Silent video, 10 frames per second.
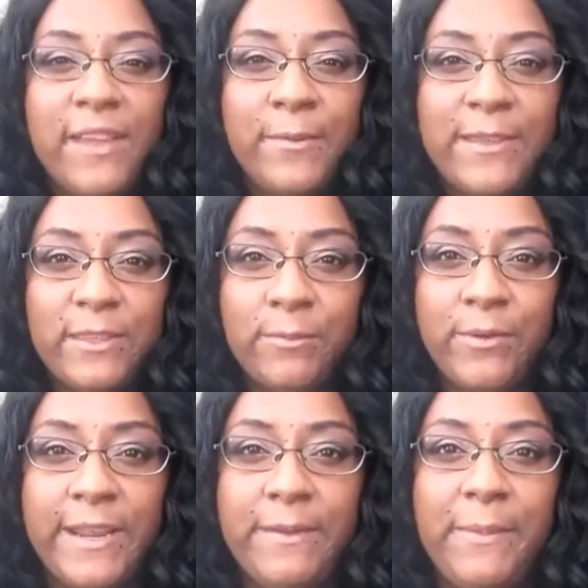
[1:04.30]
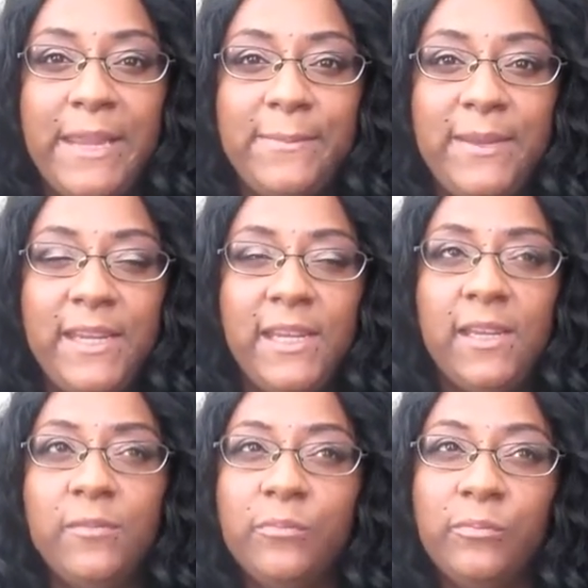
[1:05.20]
out about the brand
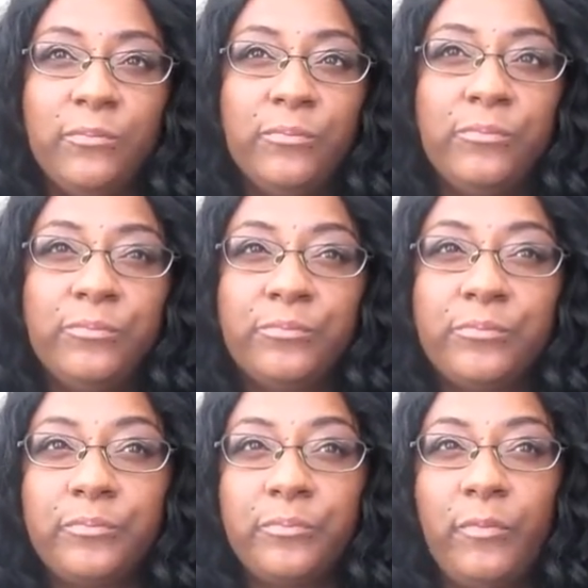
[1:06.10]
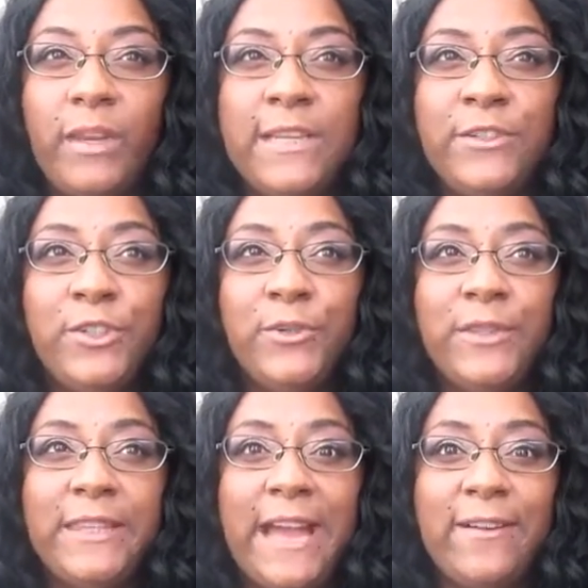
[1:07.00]
maybe in
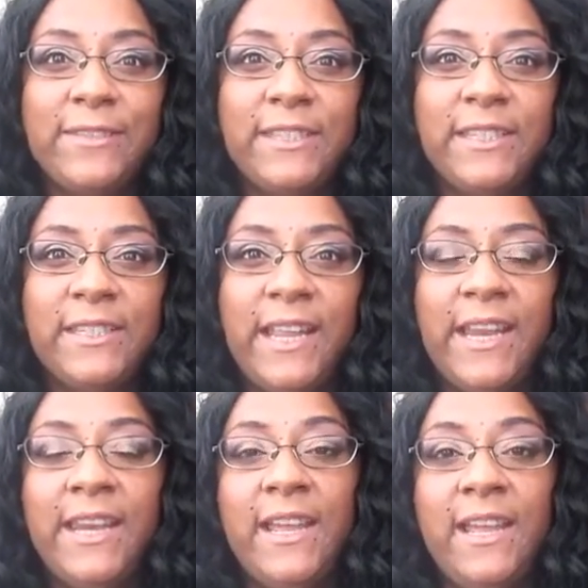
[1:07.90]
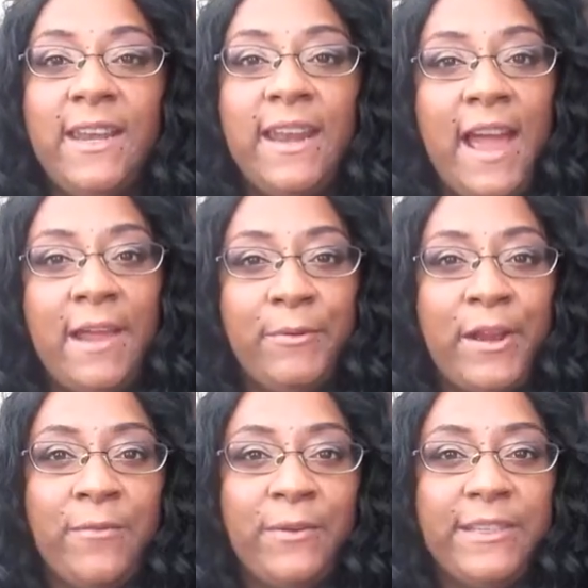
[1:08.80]
2009 when I
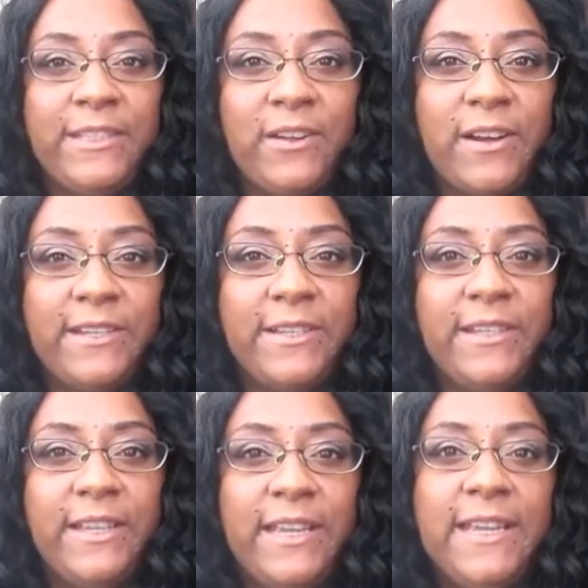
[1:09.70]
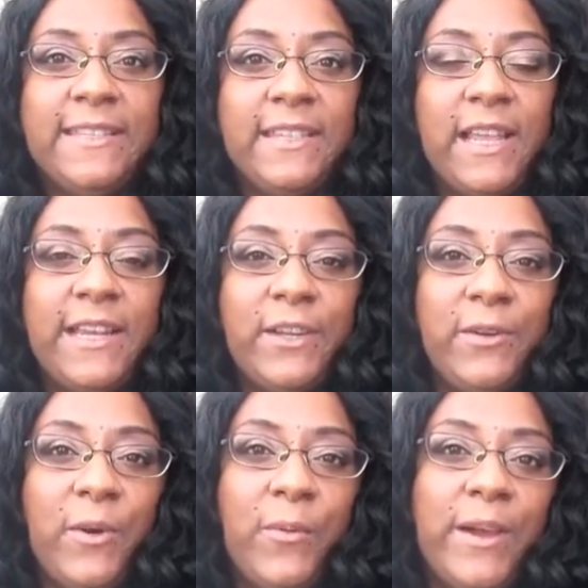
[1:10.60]
really started to say, like, you
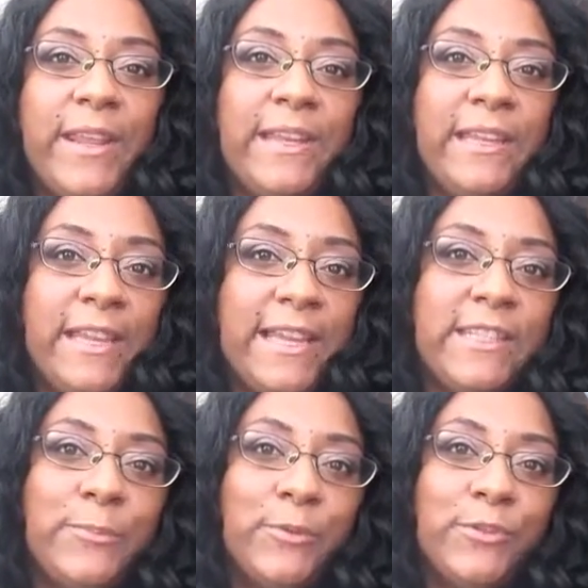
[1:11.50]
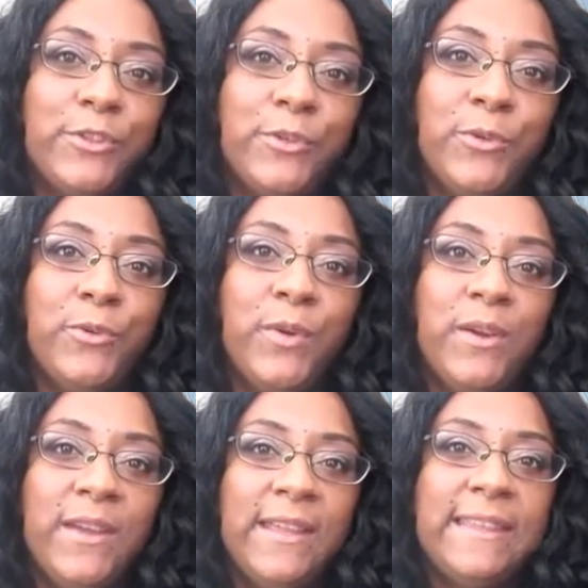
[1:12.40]
know what, let's pursue
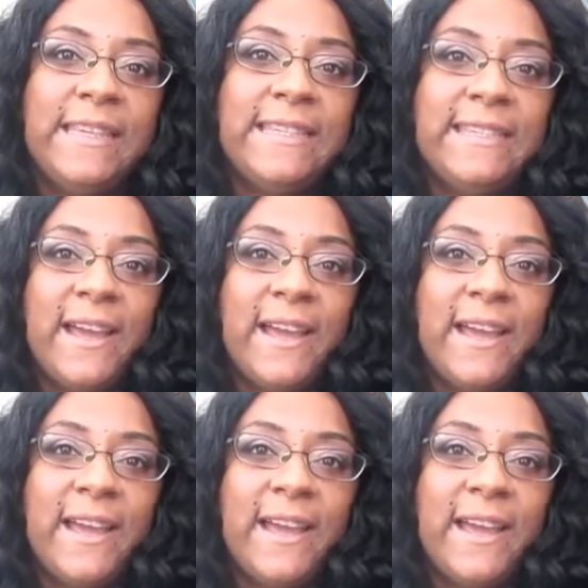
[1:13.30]
this